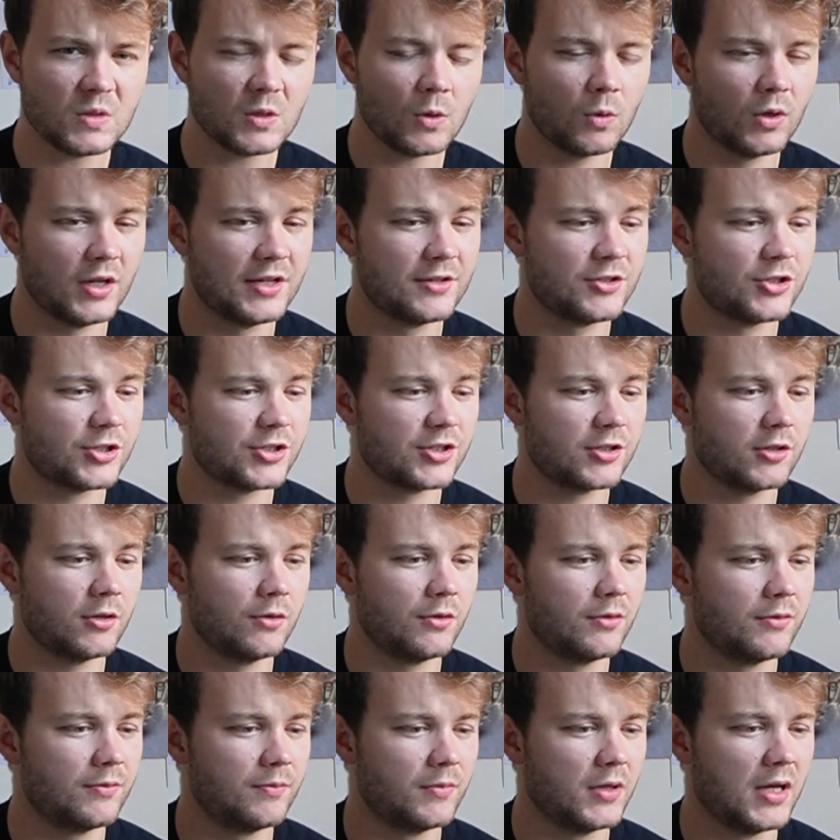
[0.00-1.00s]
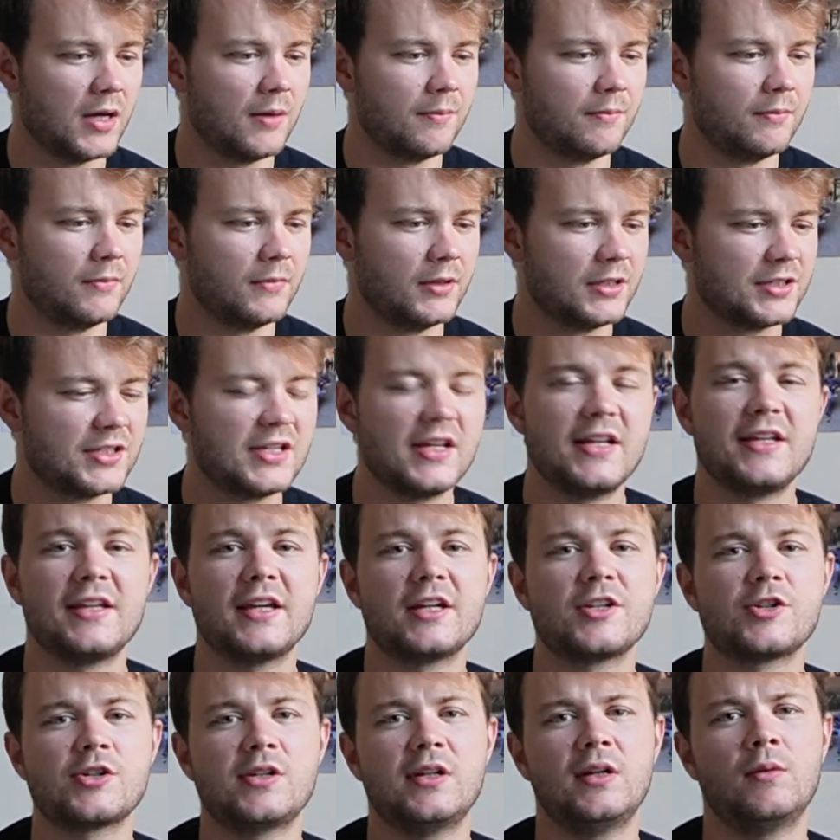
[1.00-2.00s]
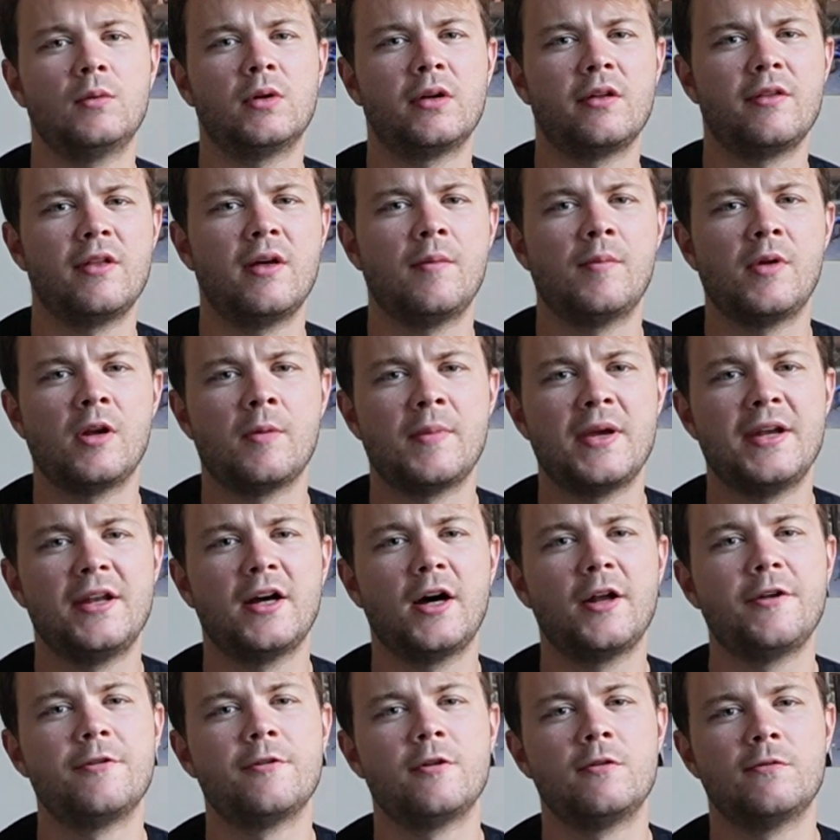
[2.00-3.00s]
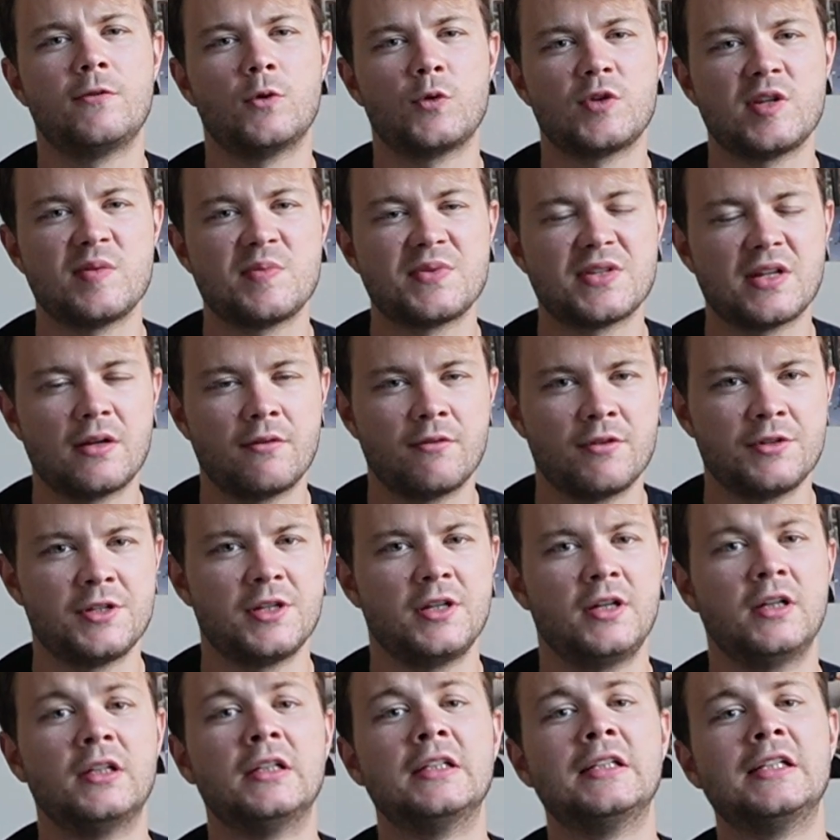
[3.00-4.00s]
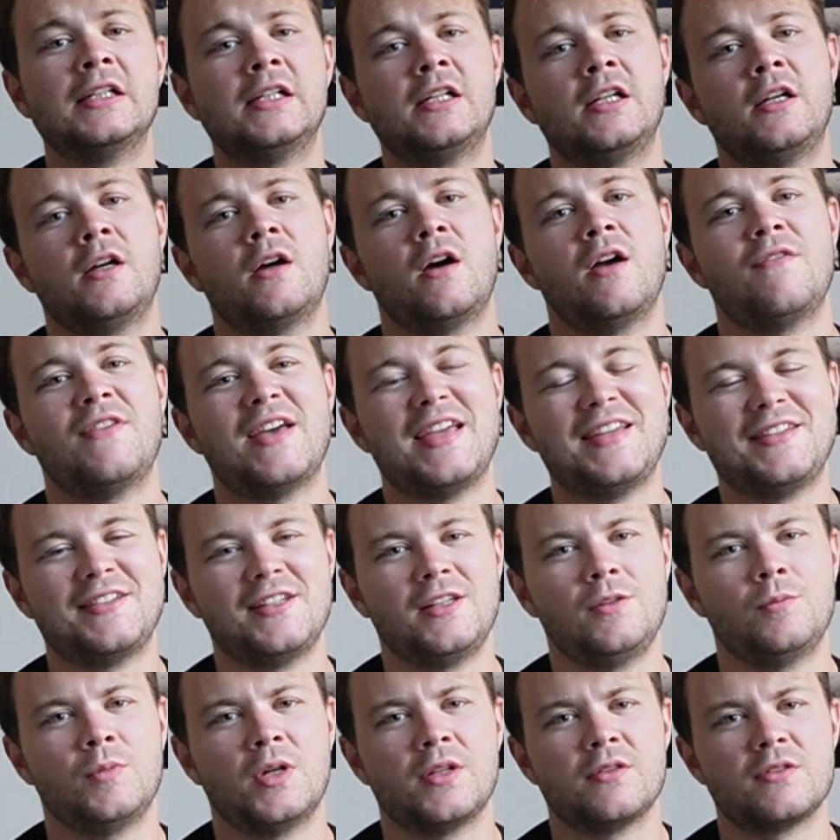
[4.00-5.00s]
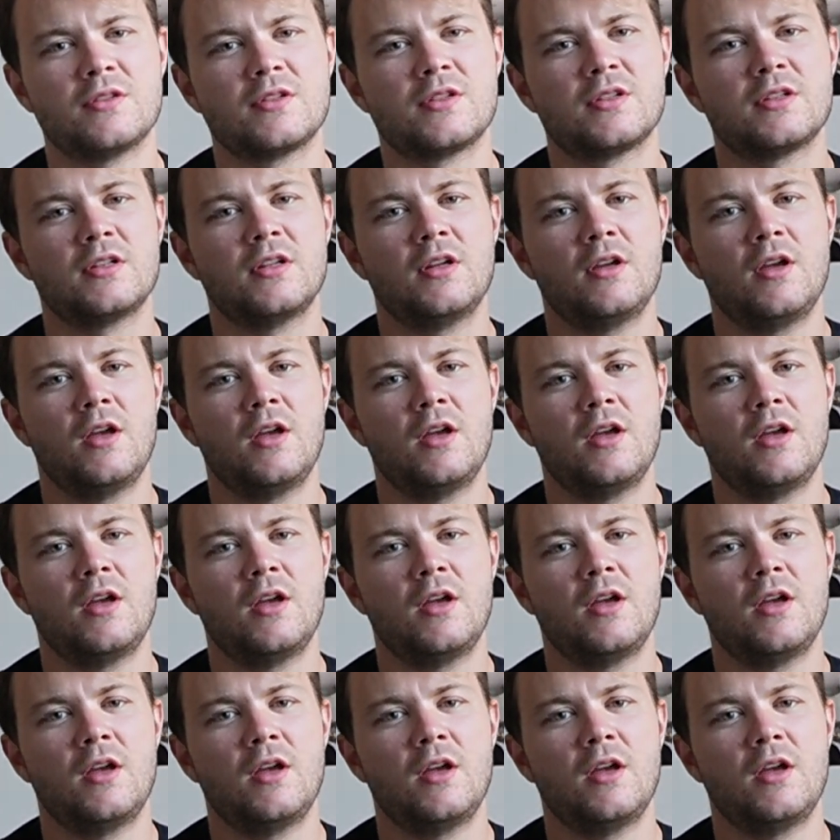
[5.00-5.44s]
well, I just sold a stake actually in one of them, and I made a 140% return over 18 months.